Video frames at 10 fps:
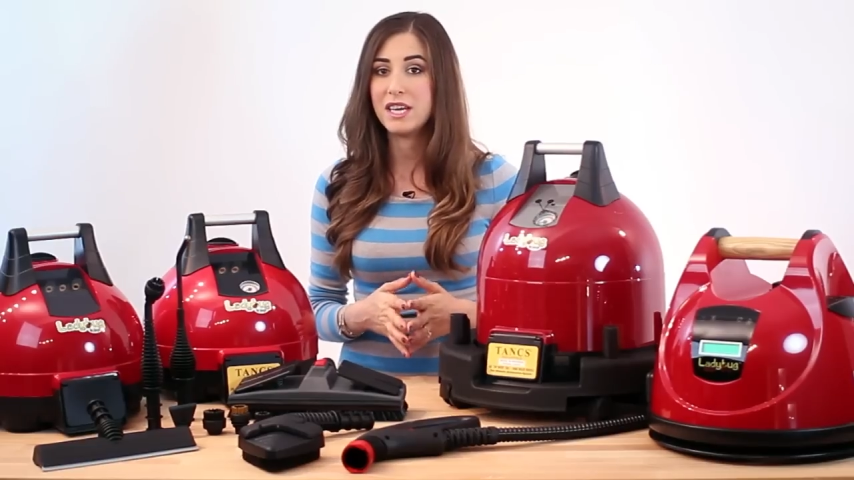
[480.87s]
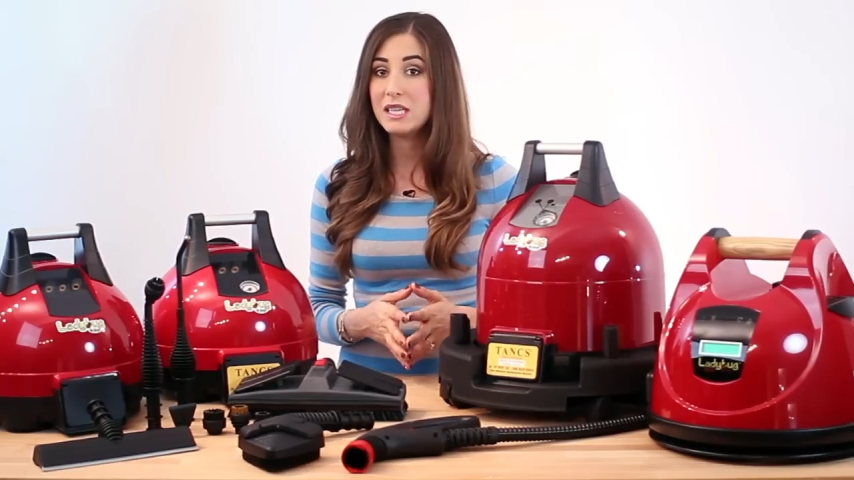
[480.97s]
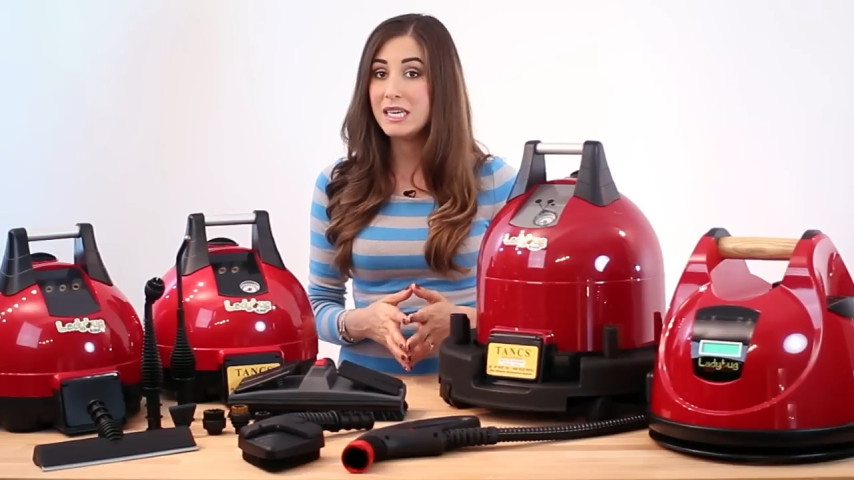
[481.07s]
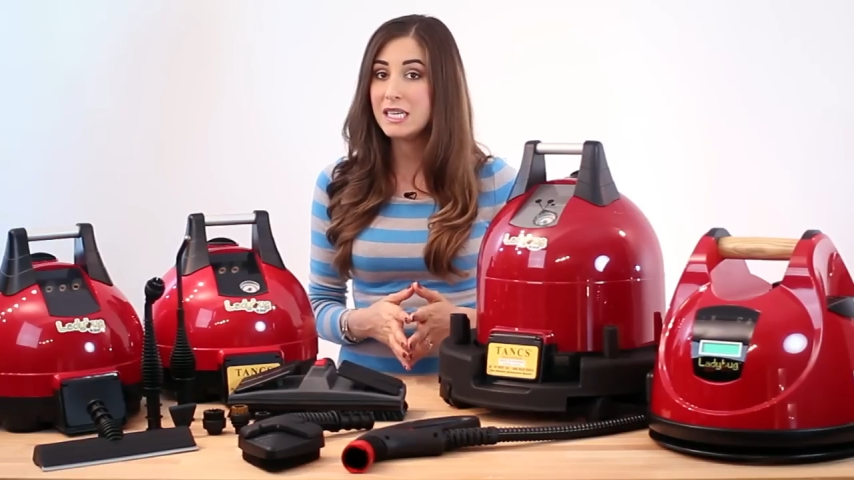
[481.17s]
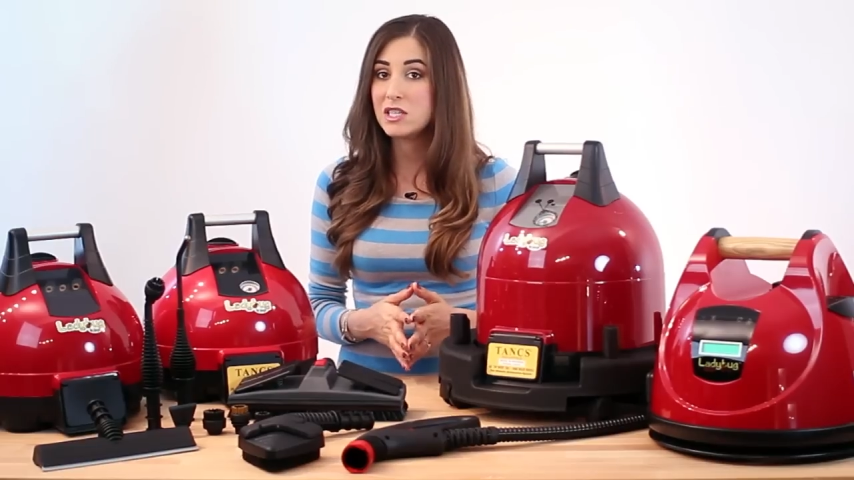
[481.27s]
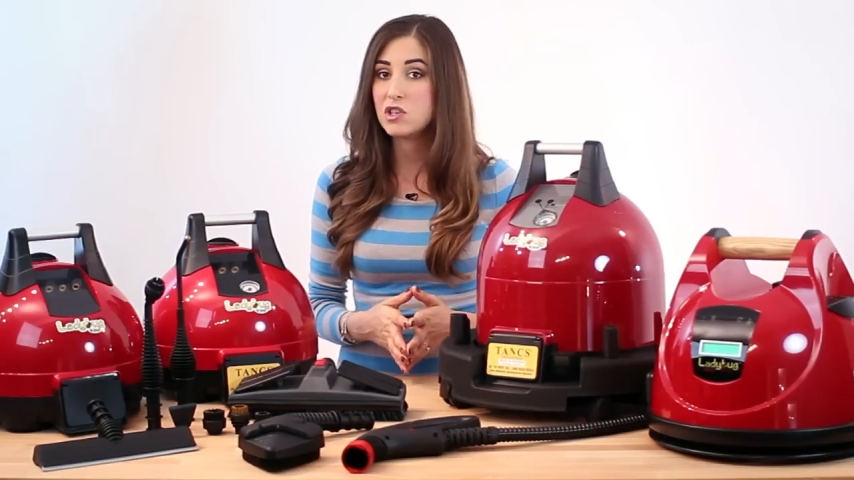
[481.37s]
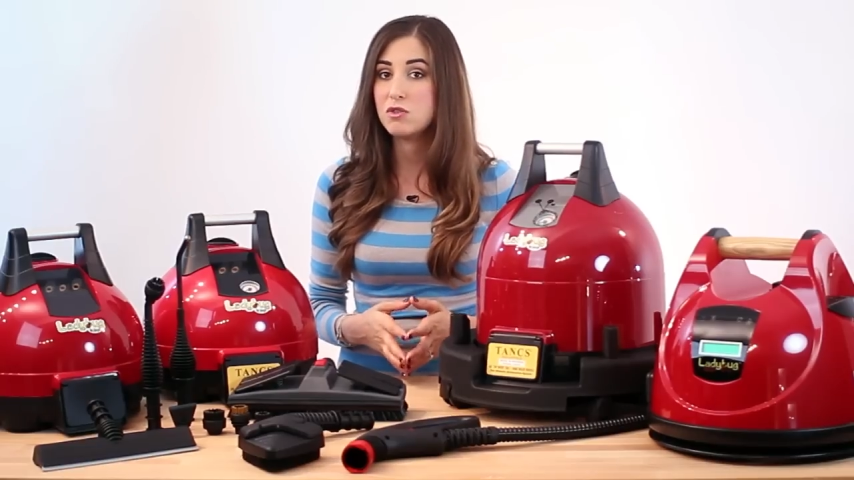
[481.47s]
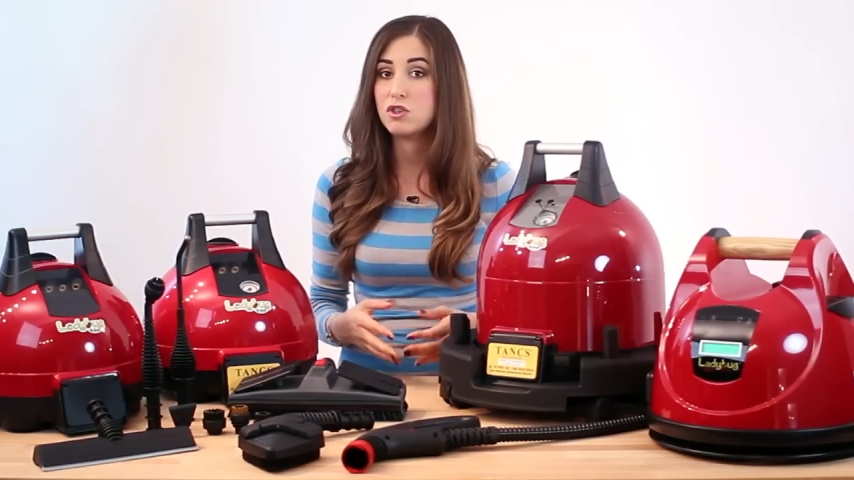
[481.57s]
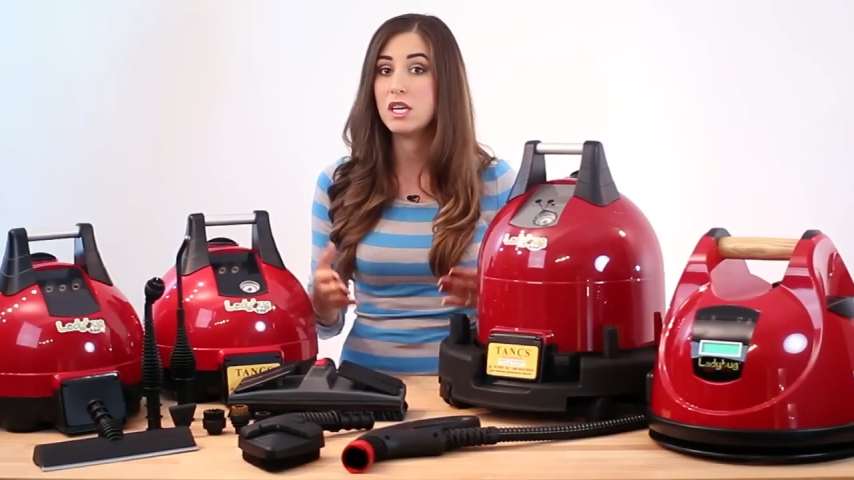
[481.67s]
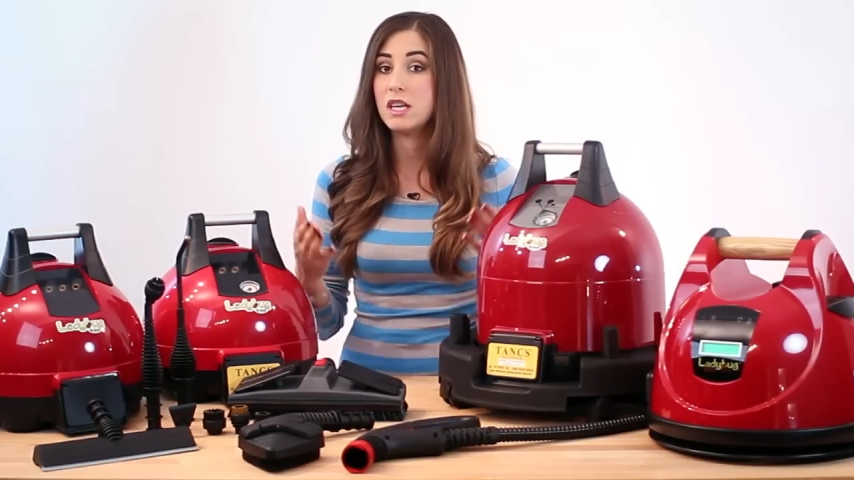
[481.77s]
cleaning
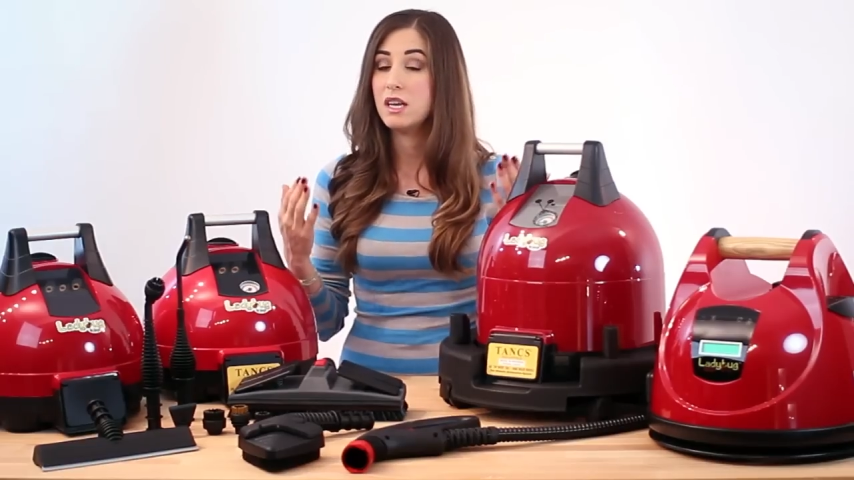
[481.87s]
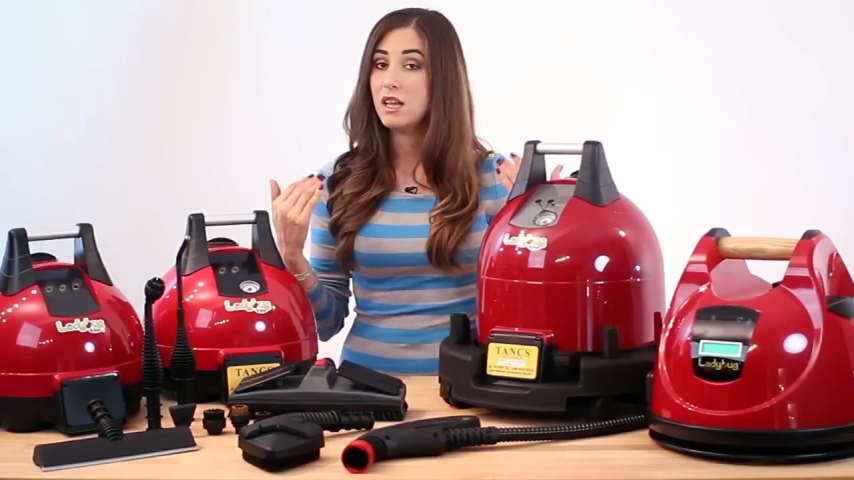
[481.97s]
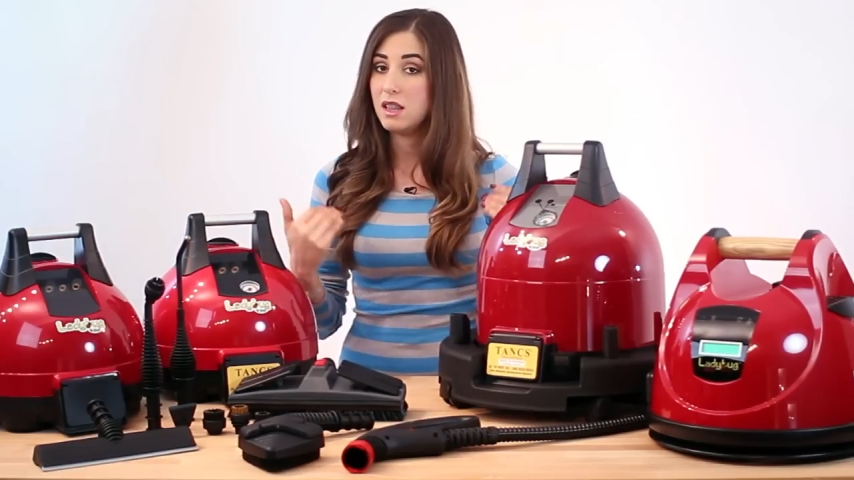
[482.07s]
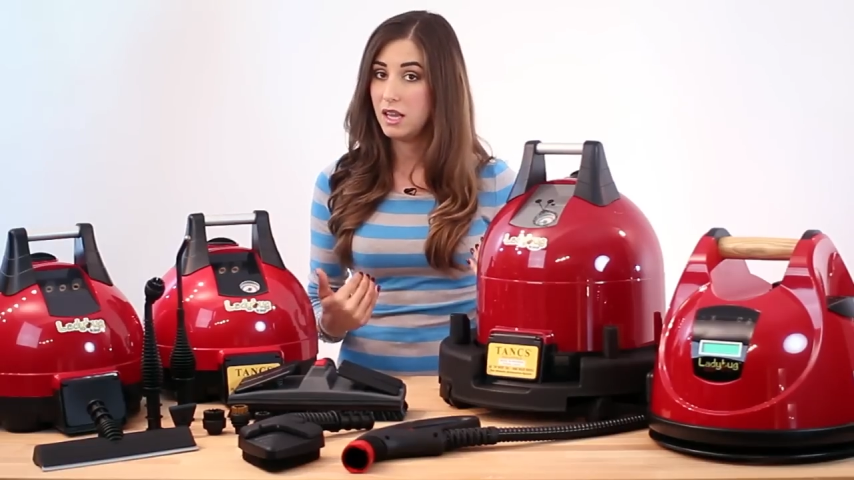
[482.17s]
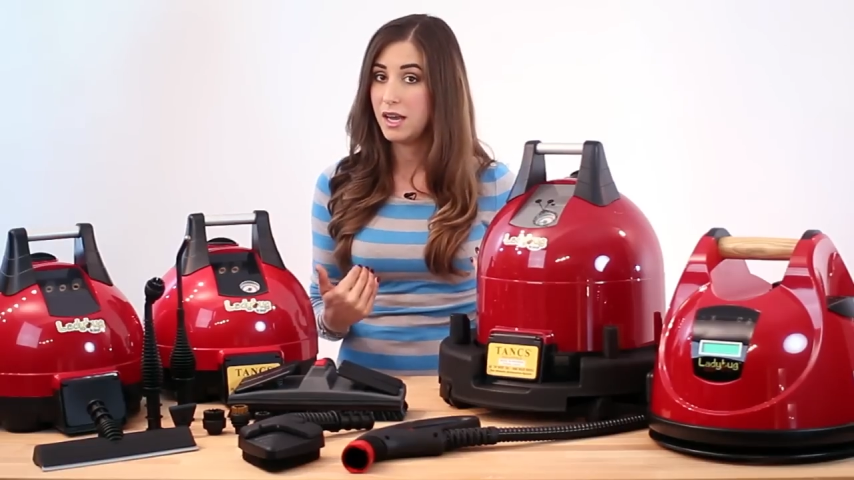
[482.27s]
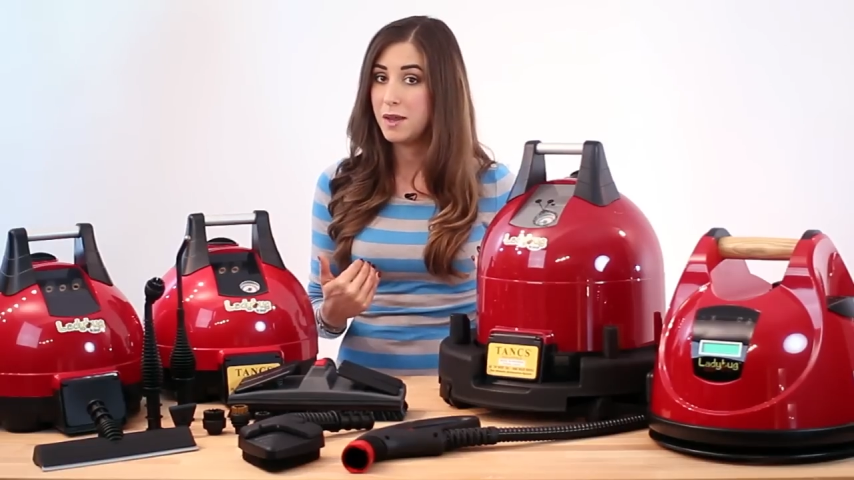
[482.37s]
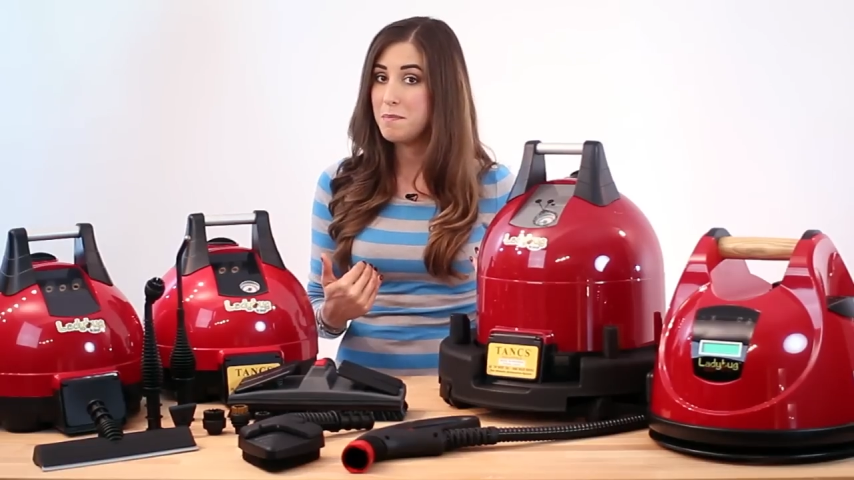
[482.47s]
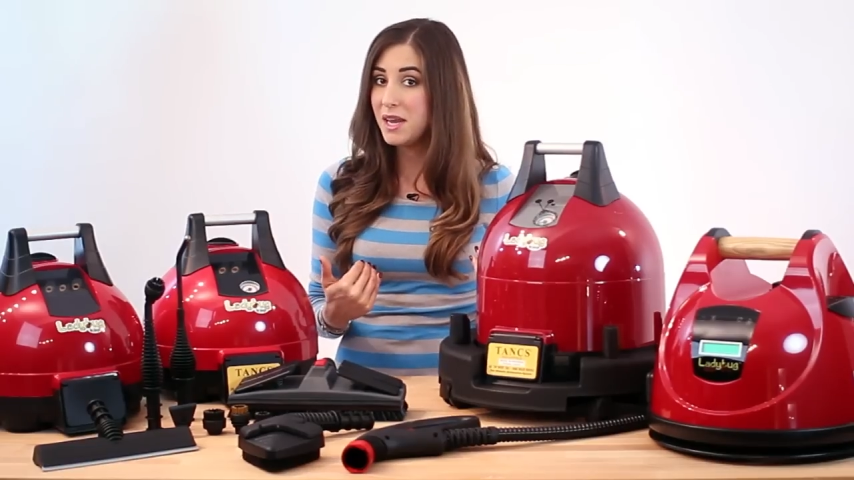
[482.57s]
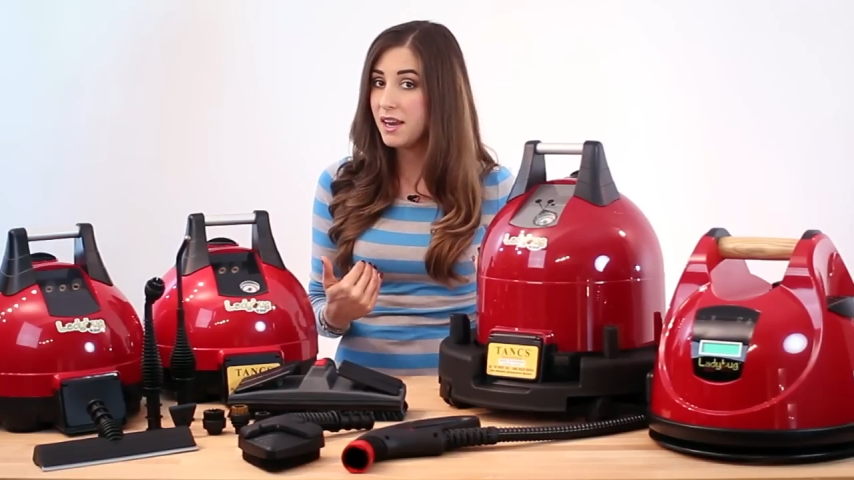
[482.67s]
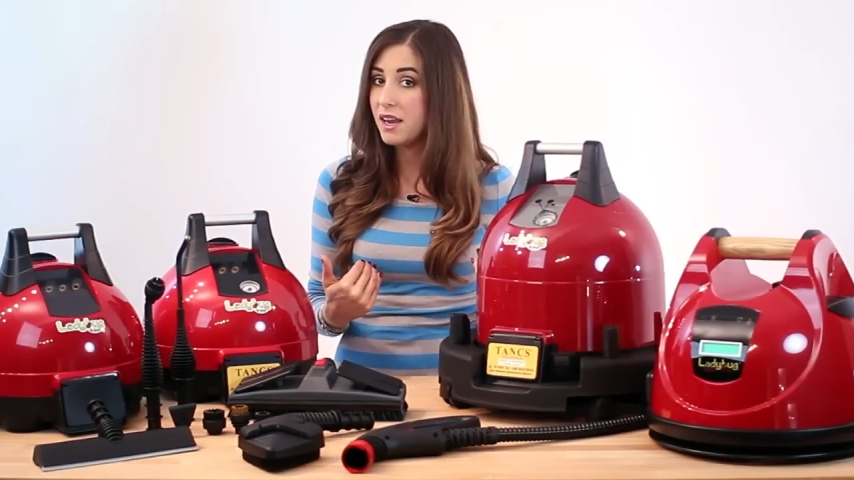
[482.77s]
solution like
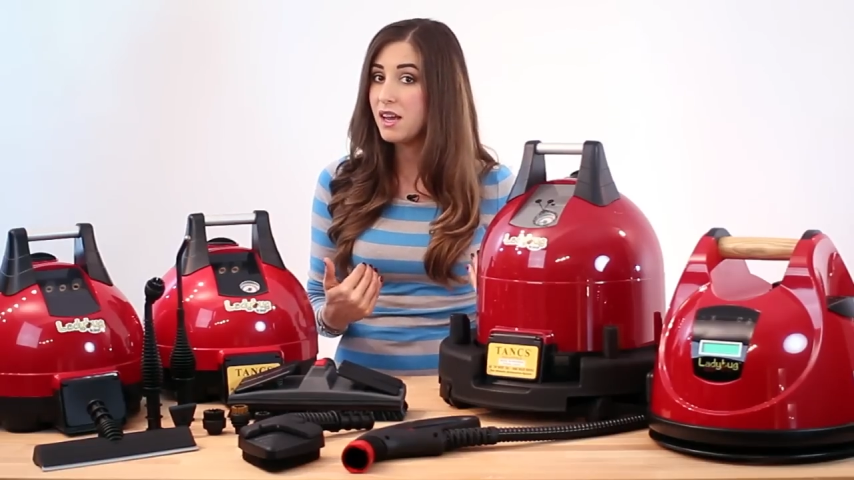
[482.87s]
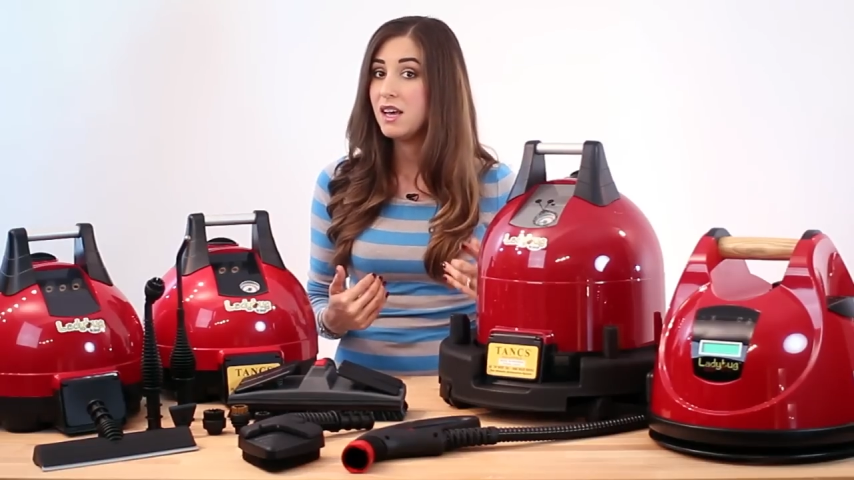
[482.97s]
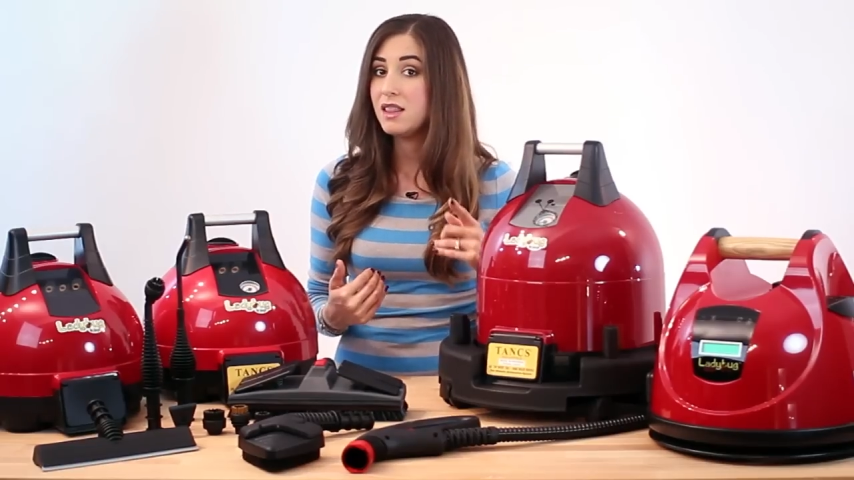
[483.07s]
me,